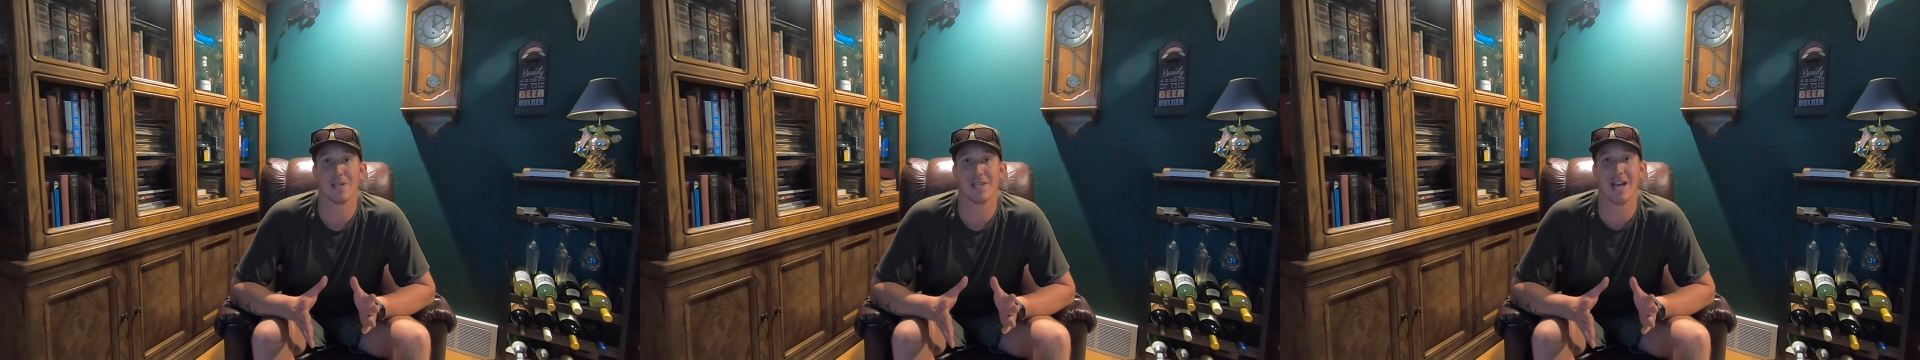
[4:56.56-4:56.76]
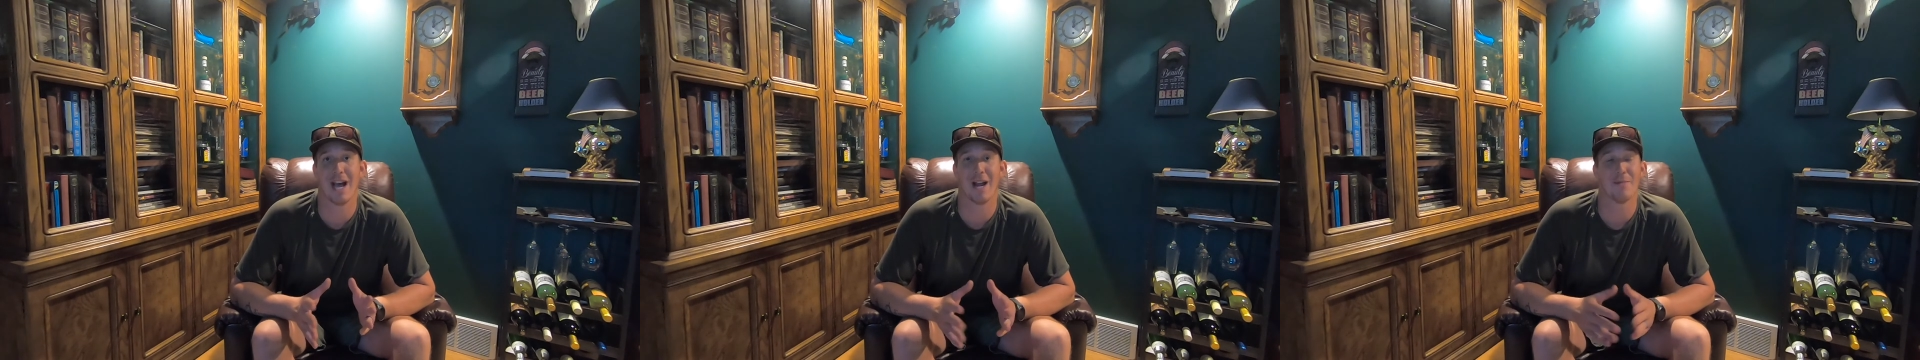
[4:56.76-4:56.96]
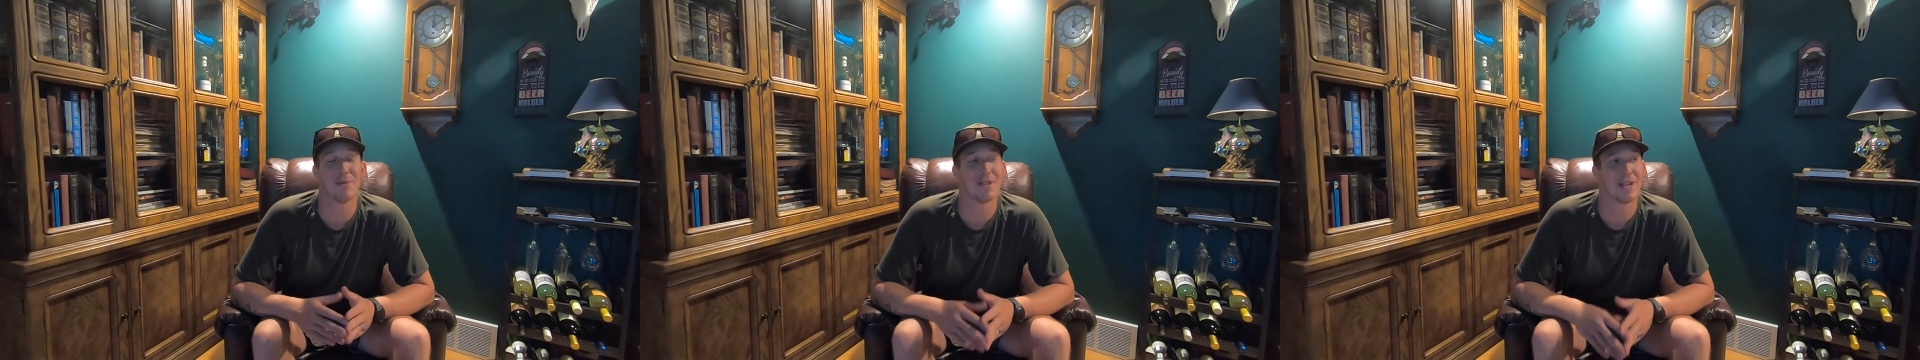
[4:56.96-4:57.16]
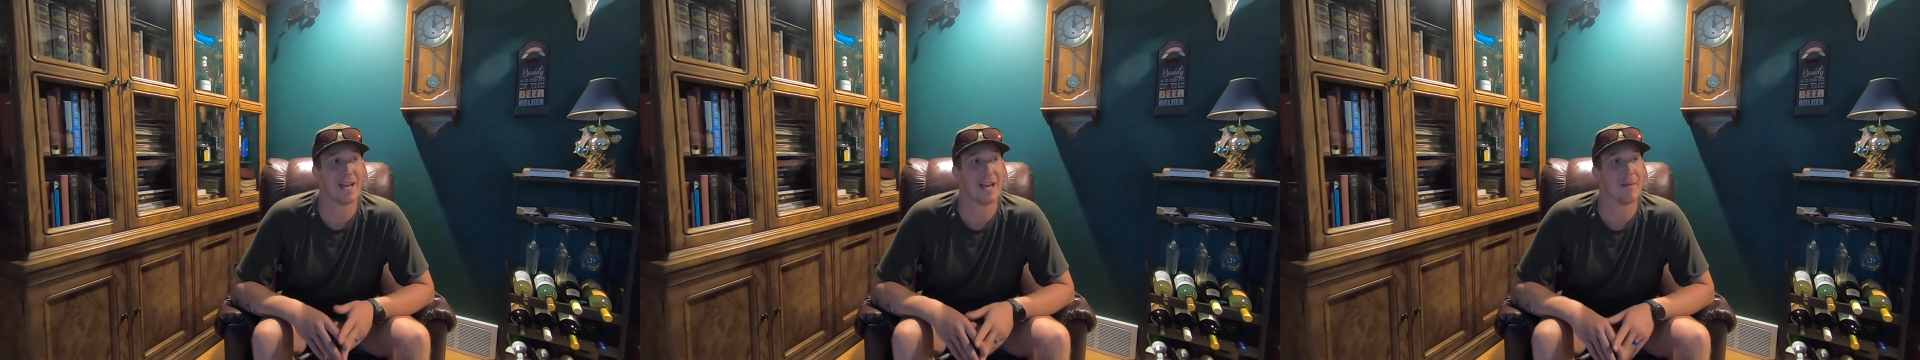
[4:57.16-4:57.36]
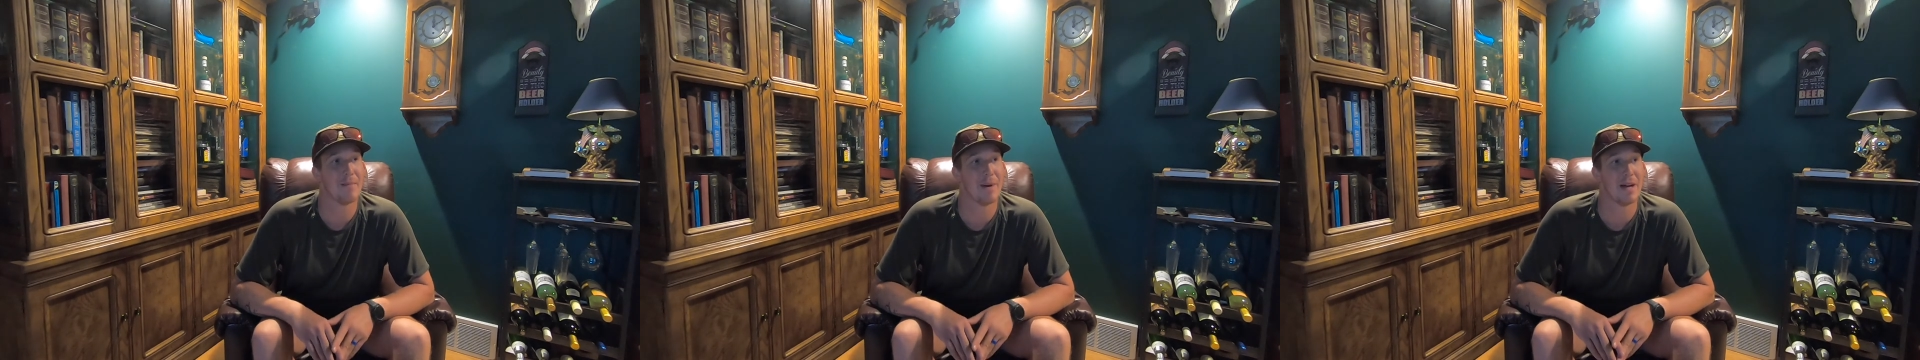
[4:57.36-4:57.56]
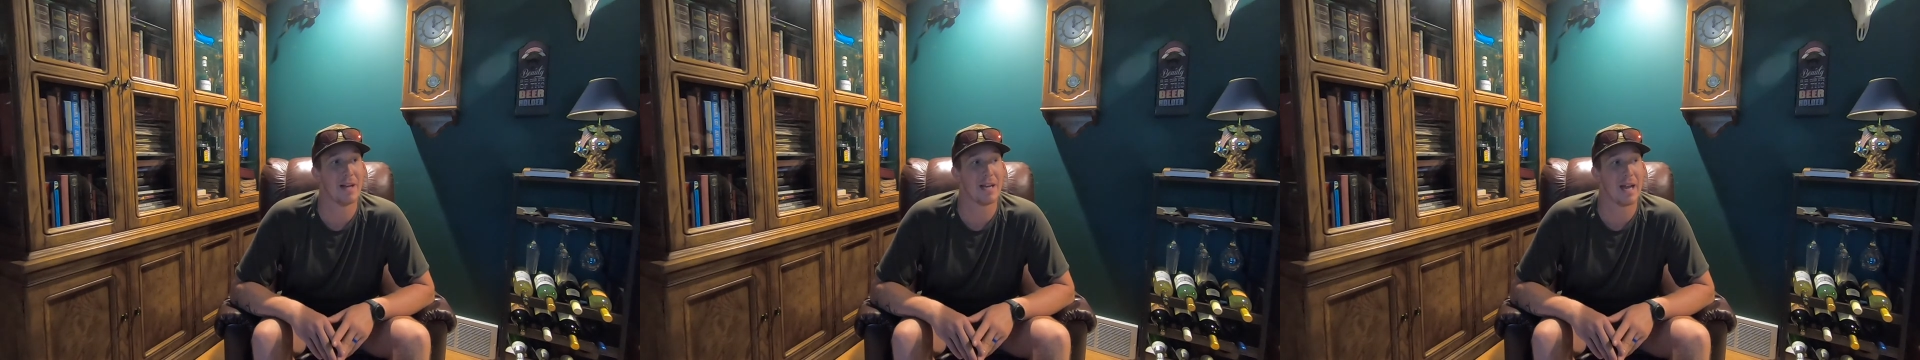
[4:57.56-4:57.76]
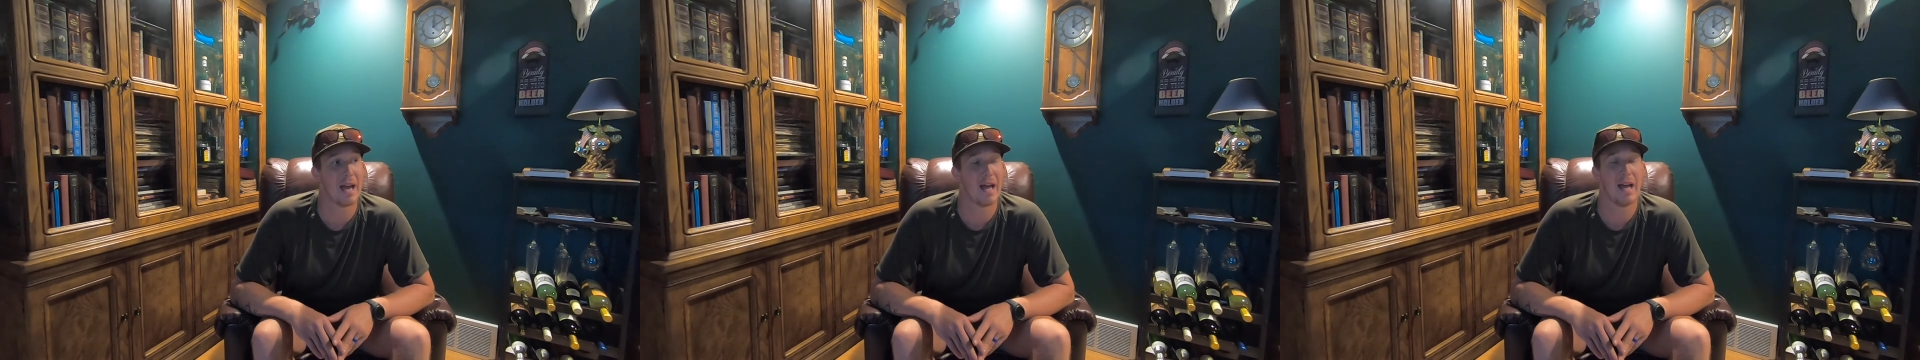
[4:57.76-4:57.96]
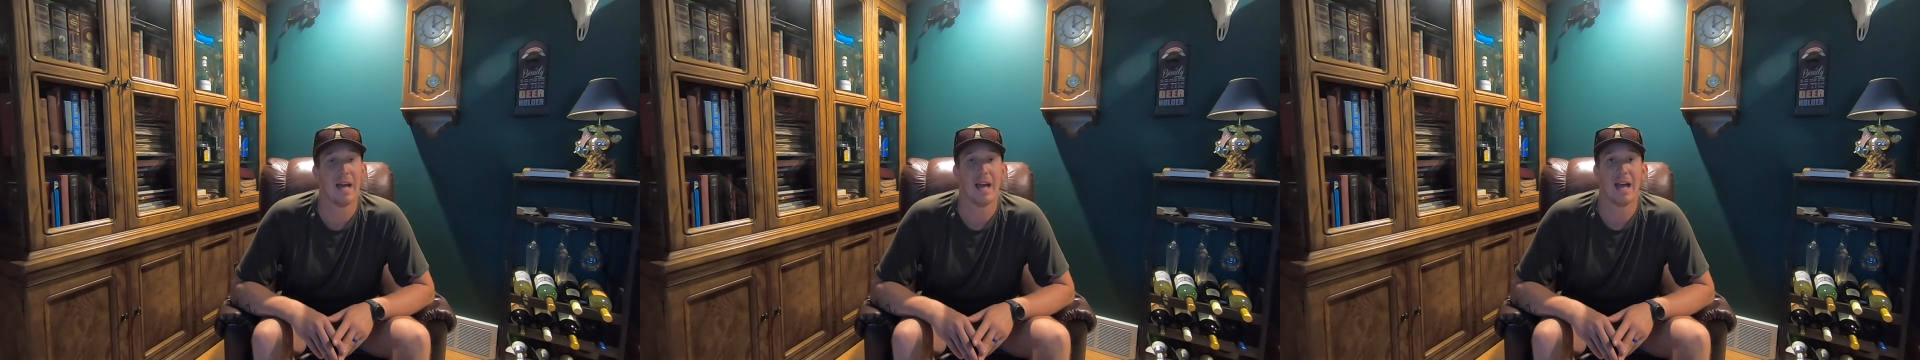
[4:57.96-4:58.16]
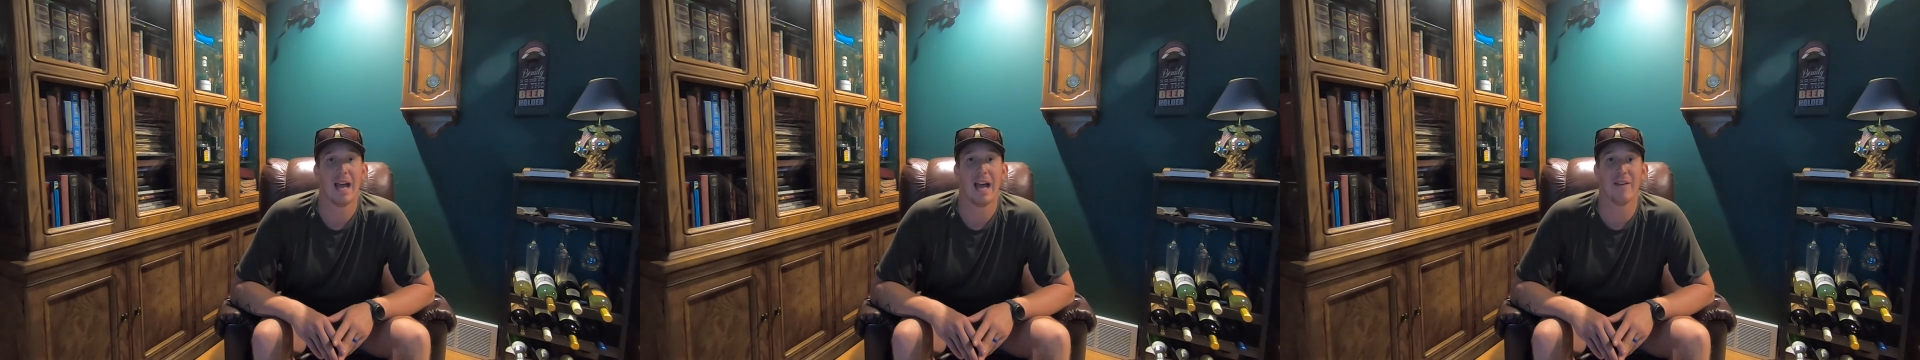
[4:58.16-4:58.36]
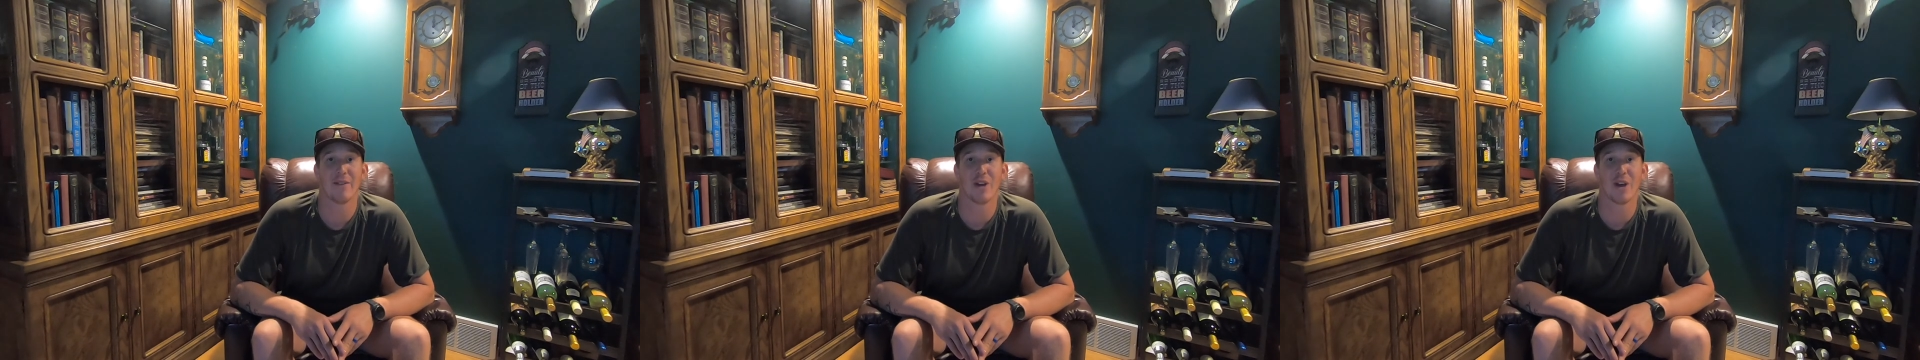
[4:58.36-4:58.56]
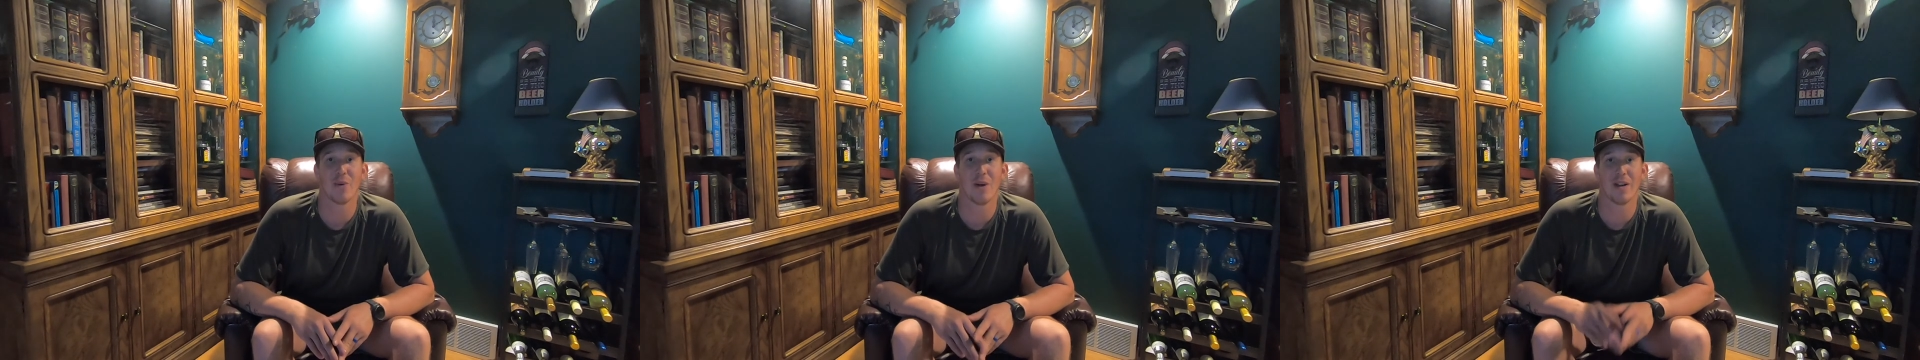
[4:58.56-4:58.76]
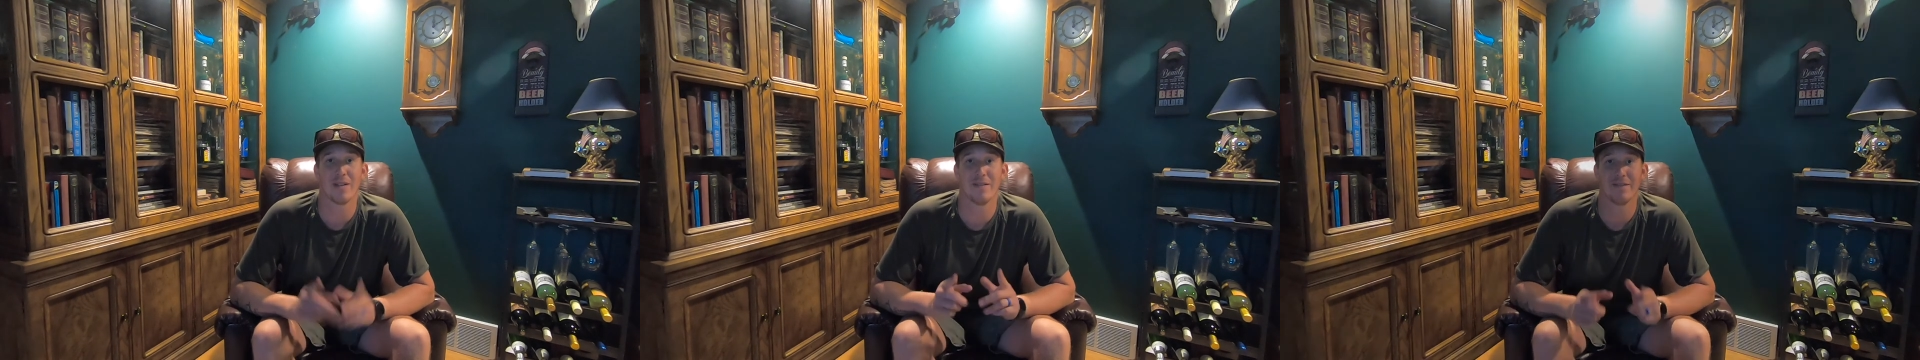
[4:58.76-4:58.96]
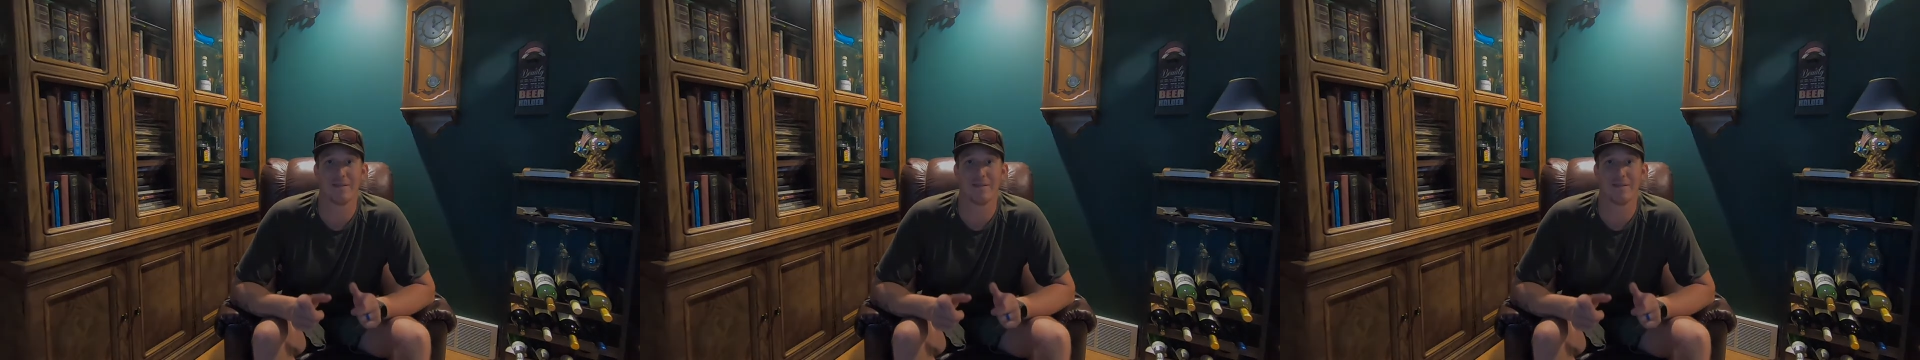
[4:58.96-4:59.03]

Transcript: time with that, but yeah, have a good one.